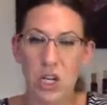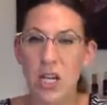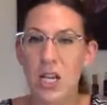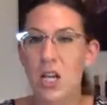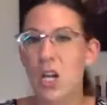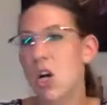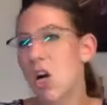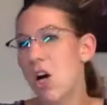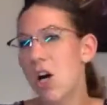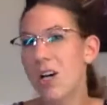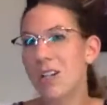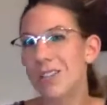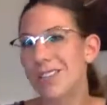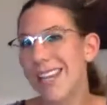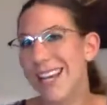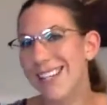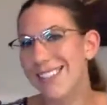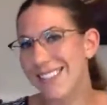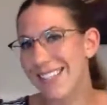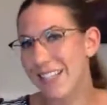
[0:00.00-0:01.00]
All
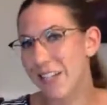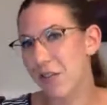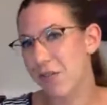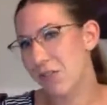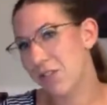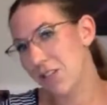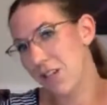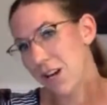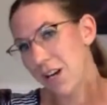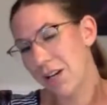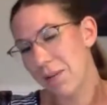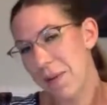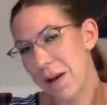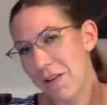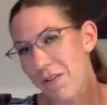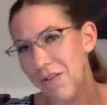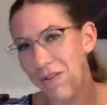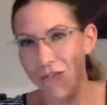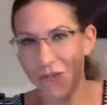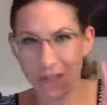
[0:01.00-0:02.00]
tasting notes talk about
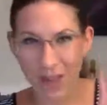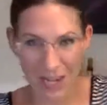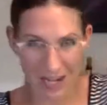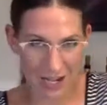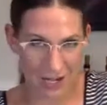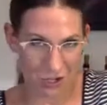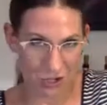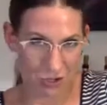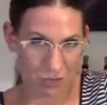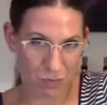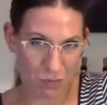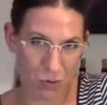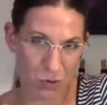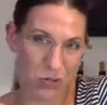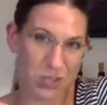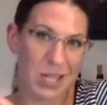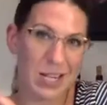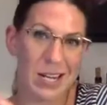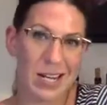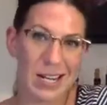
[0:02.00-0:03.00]
finish more than
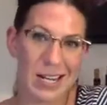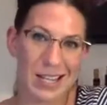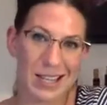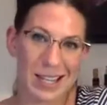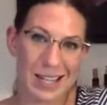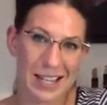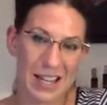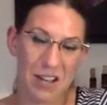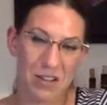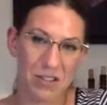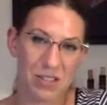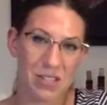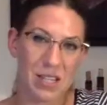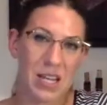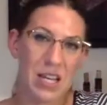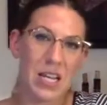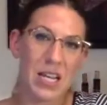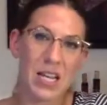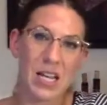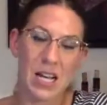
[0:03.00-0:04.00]
anything else
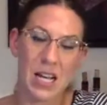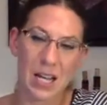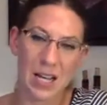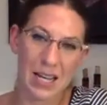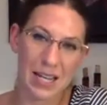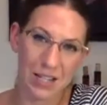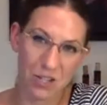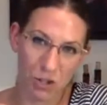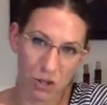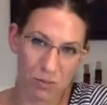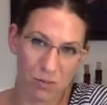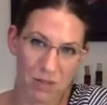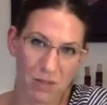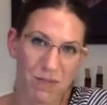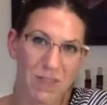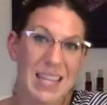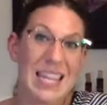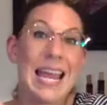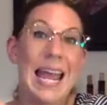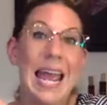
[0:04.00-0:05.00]
in terms of
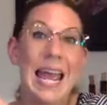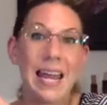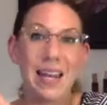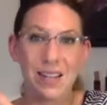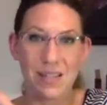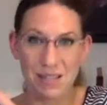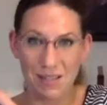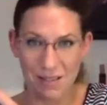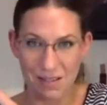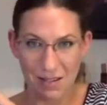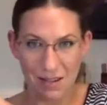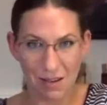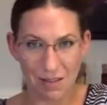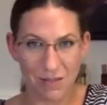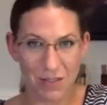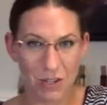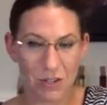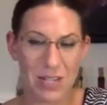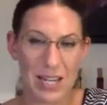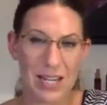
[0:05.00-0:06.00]
the end of their
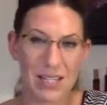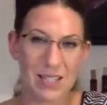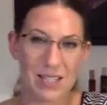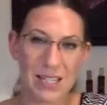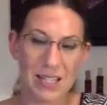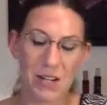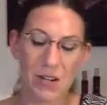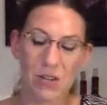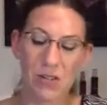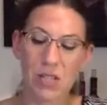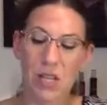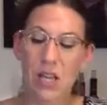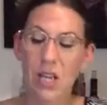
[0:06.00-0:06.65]
tasting notes.